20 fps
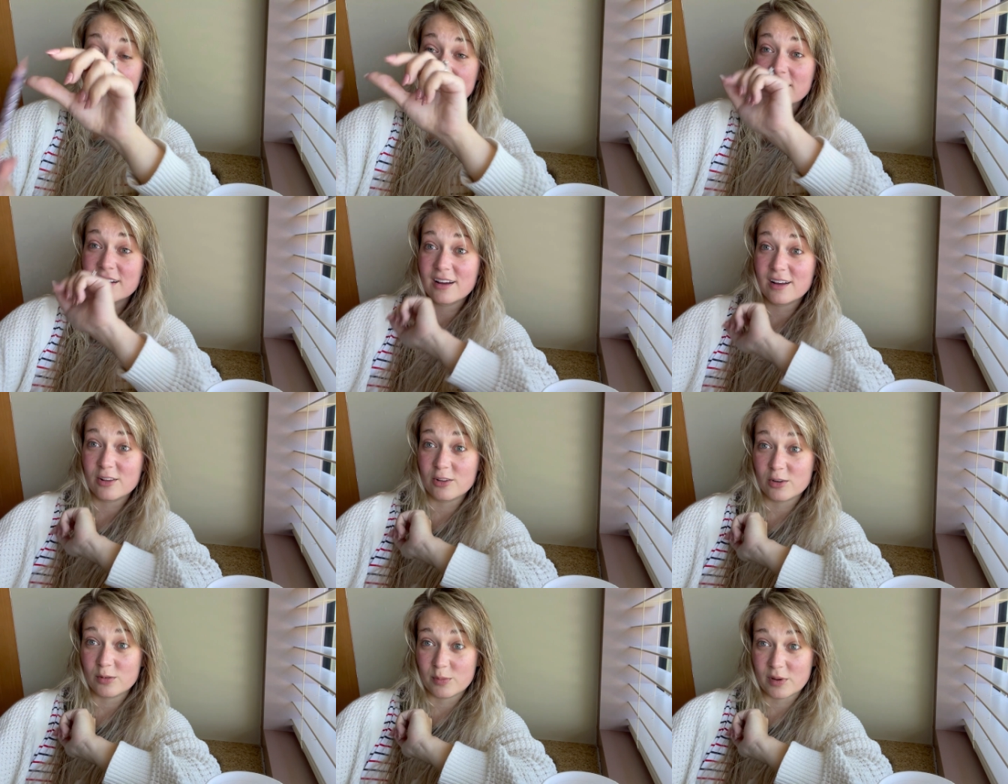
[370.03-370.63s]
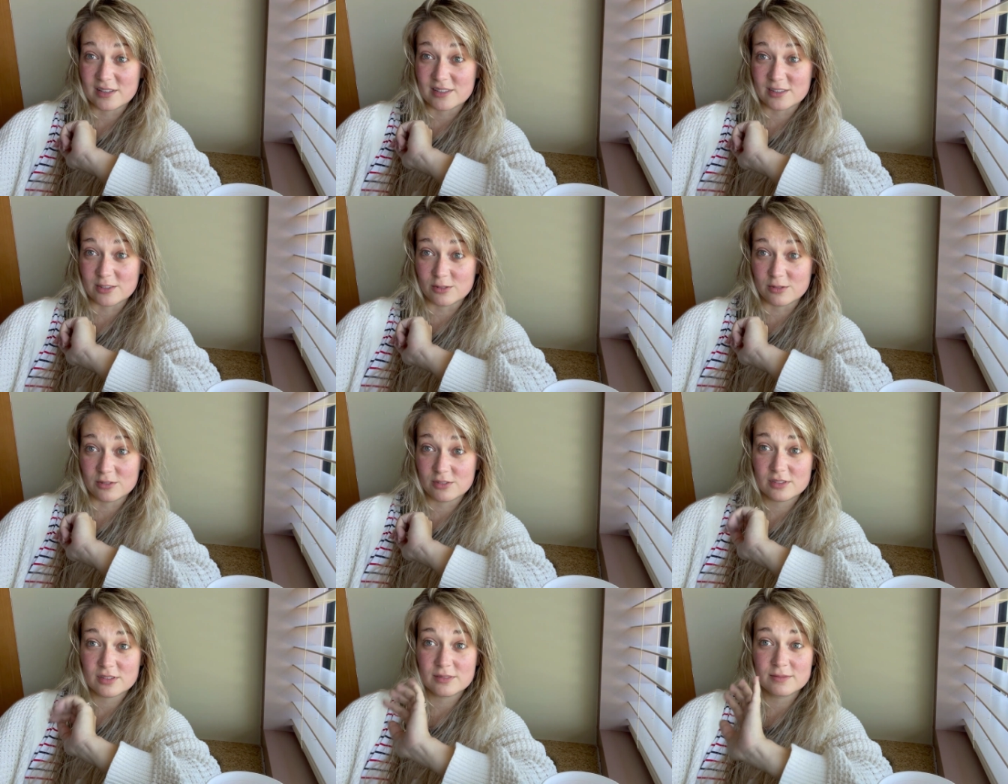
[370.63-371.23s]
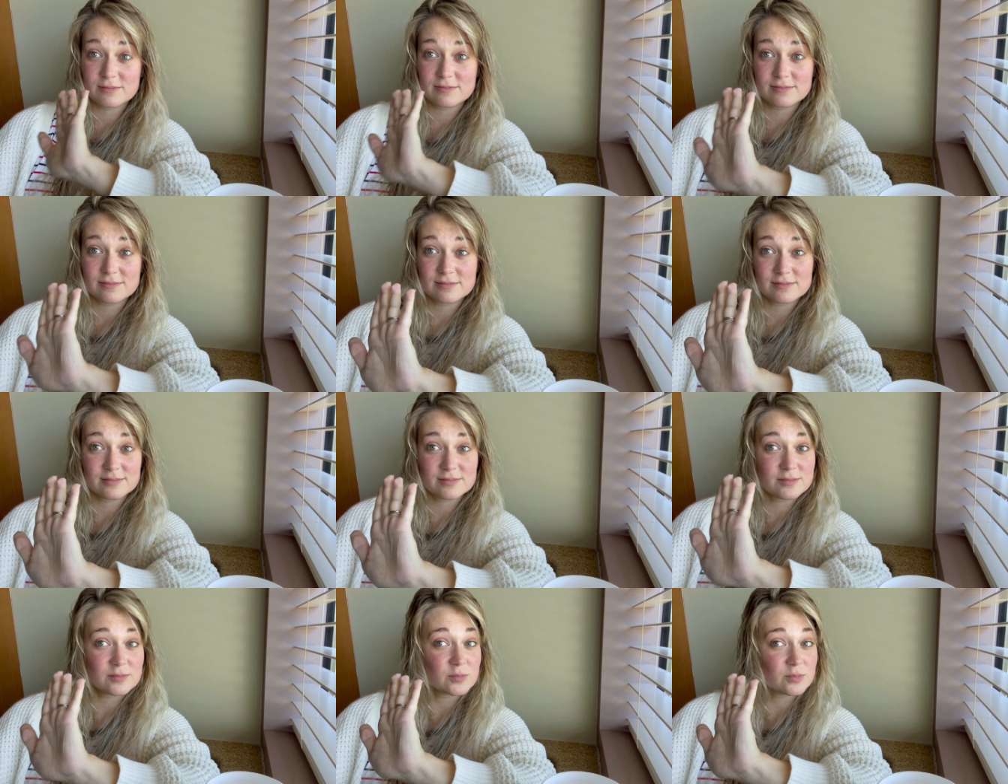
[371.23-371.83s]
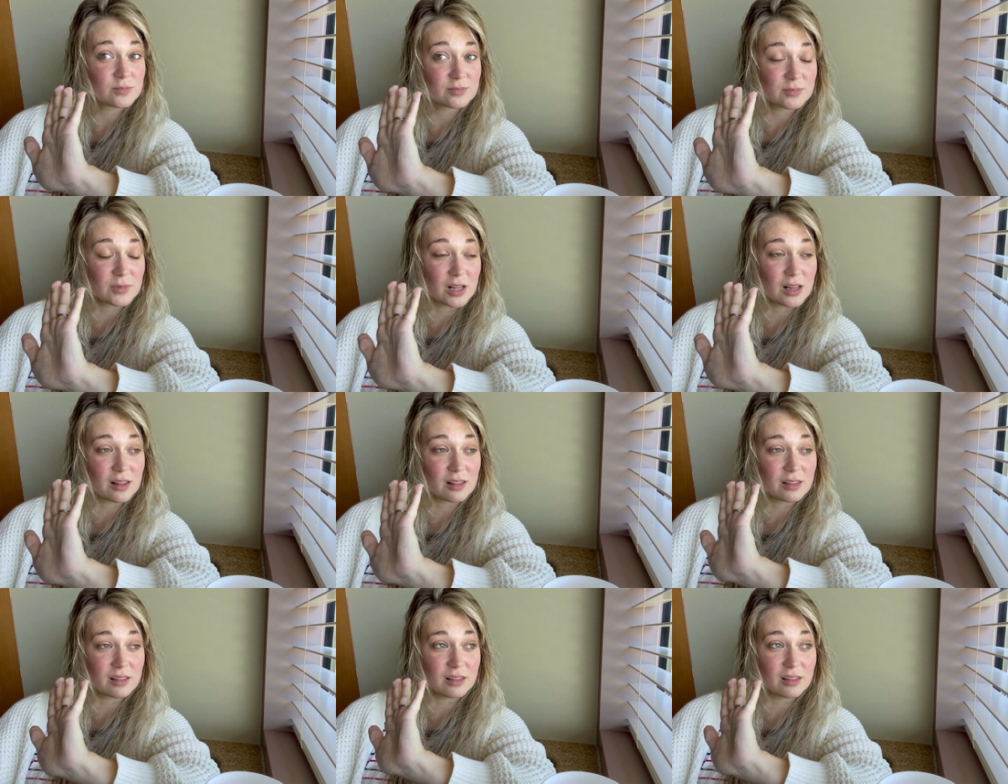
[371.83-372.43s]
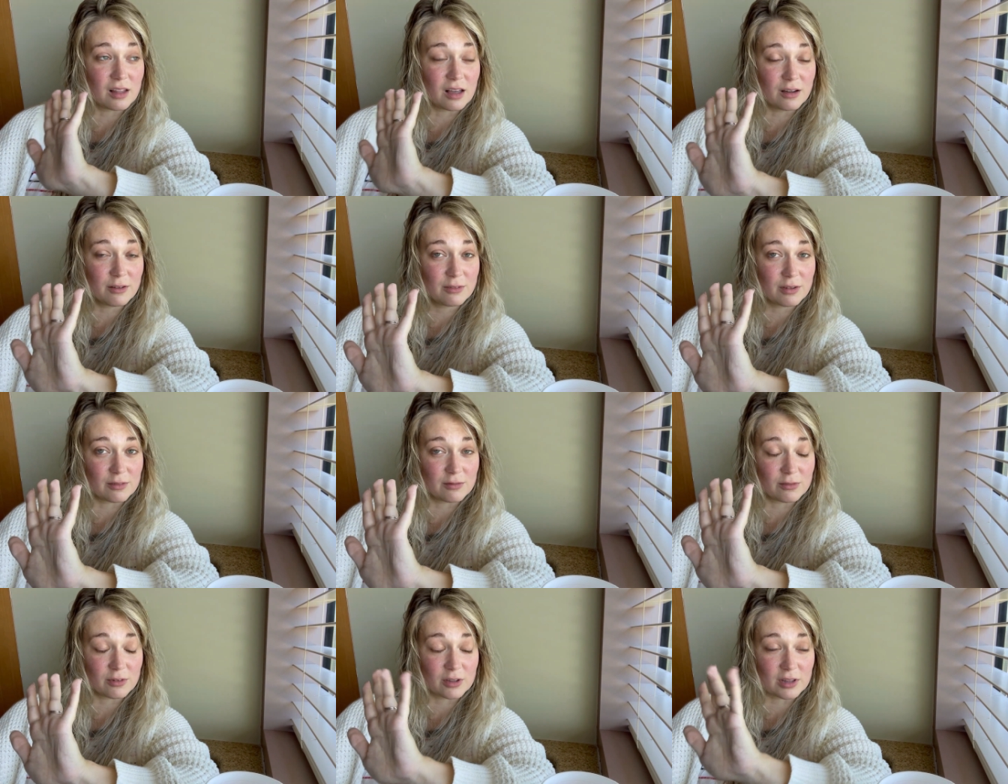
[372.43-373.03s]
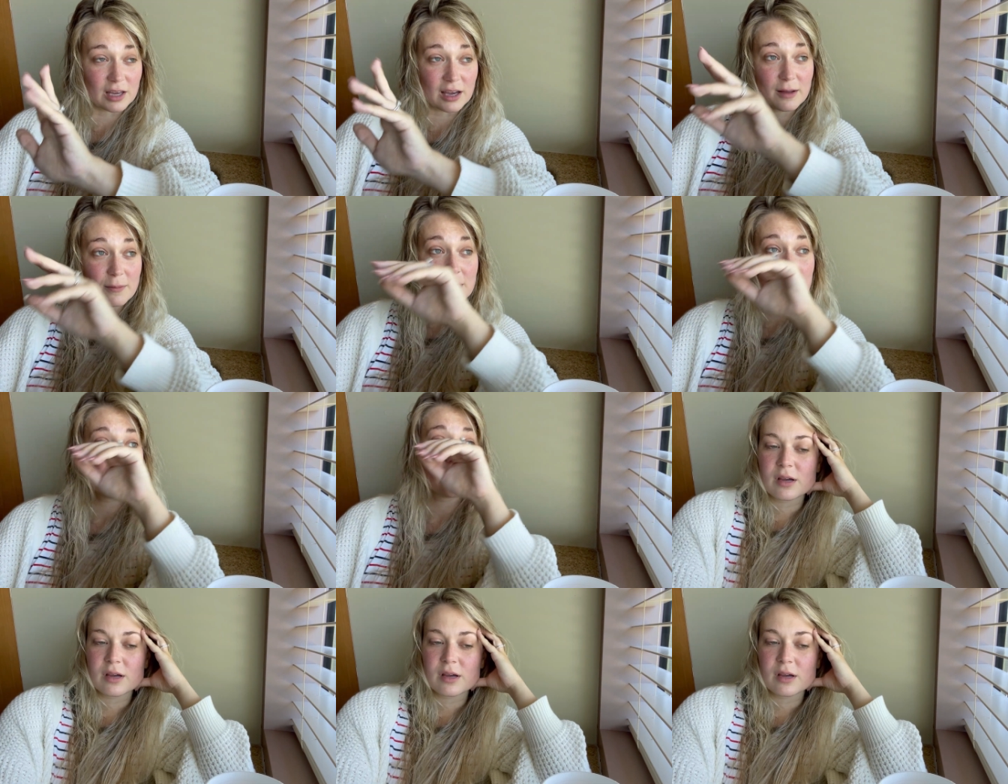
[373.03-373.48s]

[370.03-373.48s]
colored pencils. Love him for that.